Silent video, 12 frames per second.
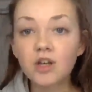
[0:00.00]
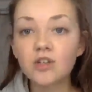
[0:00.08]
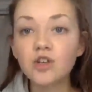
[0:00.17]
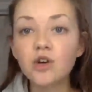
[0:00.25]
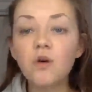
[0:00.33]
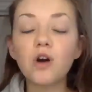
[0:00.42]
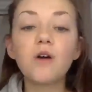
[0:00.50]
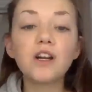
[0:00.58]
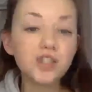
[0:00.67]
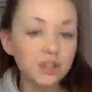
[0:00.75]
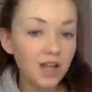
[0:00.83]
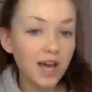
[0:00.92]
So a
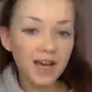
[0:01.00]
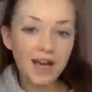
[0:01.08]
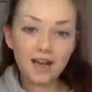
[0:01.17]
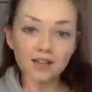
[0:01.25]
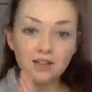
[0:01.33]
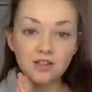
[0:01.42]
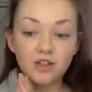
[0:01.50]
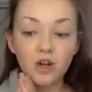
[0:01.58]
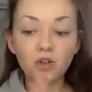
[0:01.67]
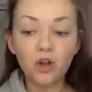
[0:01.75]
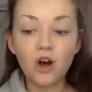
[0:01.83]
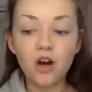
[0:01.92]
question that I get asked a
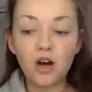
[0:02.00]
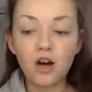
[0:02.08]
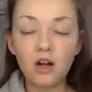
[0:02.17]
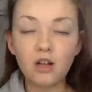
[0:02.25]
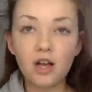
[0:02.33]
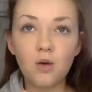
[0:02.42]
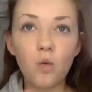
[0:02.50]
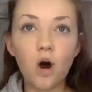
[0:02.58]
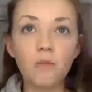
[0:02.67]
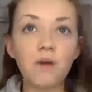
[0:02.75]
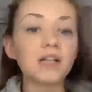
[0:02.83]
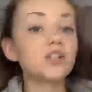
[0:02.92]
lot are what
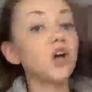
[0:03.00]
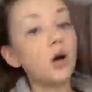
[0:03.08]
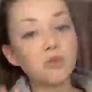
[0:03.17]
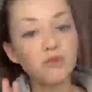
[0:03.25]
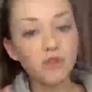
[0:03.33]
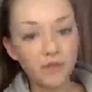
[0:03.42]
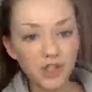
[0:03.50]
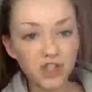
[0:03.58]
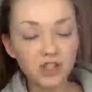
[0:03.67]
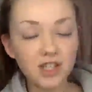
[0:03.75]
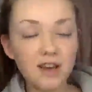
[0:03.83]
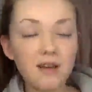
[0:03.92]
are my top
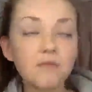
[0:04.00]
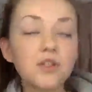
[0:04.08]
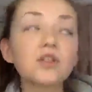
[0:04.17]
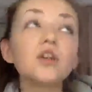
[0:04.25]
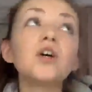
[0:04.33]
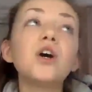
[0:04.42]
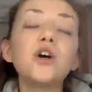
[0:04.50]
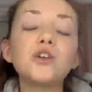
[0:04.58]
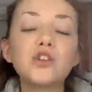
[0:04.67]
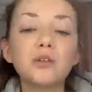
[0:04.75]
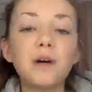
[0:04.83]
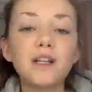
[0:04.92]
revision tips?
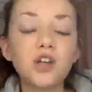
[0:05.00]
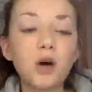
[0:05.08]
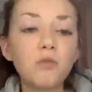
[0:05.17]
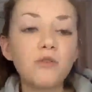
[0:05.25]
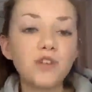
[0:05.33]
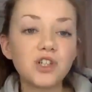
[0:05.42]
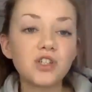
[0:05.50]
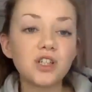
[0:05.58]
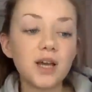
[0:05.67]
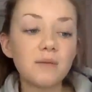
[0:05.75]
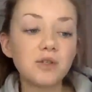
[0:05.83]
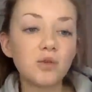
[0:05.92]
So my top revision
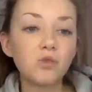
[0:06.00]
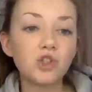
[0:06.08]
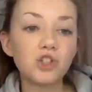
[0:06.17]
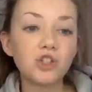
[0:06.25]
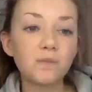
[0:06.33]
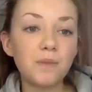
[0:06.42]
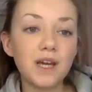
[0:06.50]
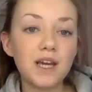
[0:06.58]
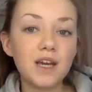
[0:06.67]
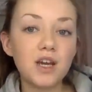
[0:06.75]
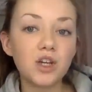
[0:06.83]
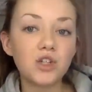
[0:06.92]
tips would just
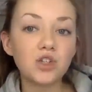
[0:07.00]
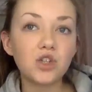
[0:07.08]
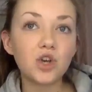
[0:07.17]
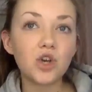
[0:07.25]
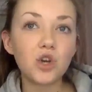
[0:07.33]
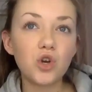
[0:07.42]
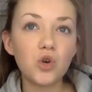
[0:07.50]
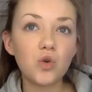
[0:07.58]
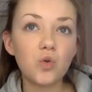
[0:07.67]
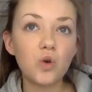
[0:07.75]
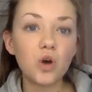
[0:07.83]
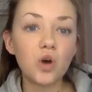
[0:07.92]
be
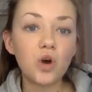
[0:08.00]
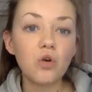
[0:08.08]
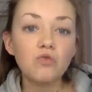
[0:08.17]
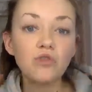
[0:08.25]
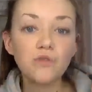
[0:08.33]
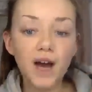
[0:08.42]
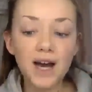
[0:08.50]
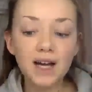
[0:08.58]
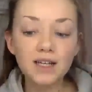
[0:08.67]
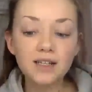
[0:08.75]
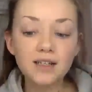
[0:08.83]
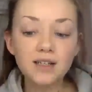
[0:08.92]
to
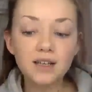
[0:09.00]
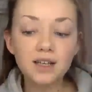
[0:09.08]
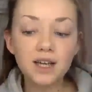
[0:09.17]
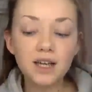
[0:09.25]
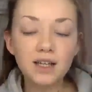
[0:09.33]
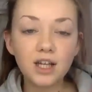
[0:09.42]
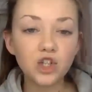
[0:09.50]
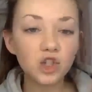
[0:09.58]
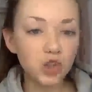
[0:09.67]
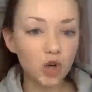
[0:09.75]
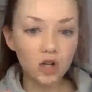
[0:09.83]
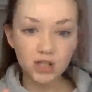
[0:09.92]
revise in
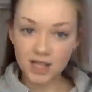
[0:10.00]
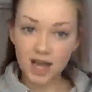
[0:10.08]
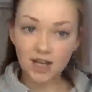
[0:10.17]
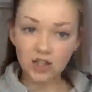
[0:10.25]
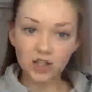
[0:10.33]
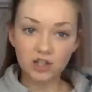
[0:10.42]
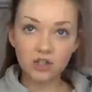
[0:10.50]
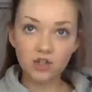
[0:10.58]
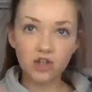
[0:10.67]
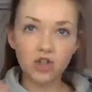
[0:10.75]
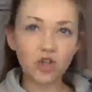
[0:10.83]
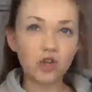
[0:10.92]
short
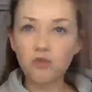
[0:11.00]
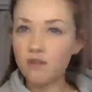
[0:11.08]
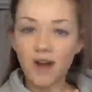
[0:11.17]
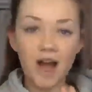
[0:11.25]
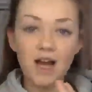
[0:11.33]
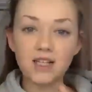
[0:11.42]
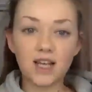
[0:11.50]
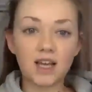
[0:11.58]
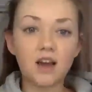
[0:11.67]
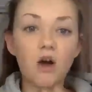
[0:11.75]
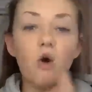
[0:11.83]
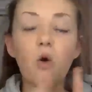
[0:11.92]
sections. So don't revise
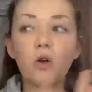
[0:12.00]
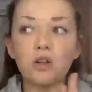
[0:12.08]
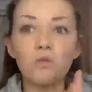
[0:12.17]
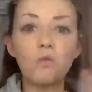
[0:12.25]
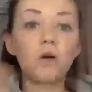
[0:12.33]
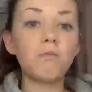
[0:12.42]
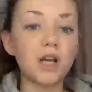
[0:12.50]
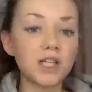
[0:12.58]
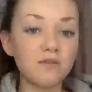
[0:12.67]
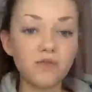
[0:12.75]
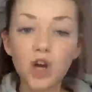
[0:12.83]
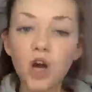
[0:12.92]
all in one
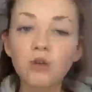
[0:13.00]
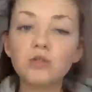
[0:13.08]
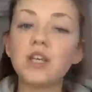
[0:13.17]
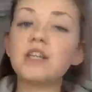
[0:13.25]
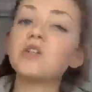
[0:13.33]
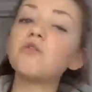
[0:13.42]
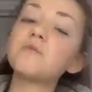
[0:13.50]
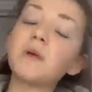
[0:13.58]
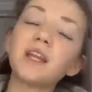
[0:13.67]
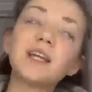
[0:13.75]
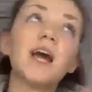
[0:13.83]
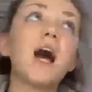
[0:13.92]
massive go. So don't
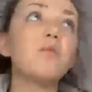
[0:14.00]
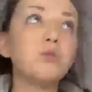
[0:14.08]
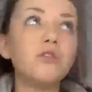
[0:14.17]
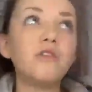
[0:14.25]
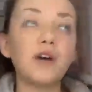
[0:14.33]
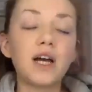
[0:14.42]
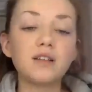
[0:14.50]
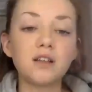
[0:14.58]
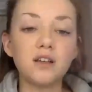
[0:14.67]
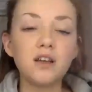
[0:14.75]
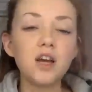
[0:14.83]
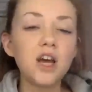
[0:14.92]
spend an hour
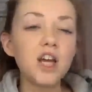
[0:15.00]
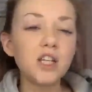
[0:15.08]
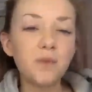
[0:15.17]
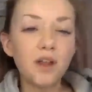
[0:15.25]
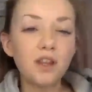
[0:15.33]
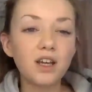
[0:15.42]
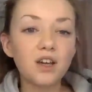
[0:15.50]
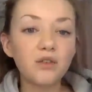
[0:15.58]
revising. Spend